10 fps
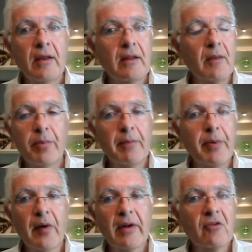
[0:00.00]
the
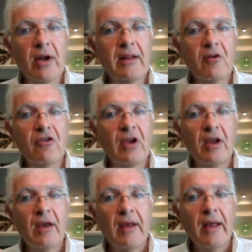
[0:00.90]
proposed
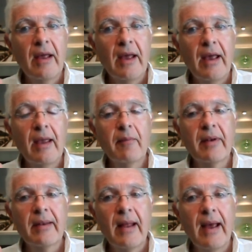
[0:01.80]
strategy aims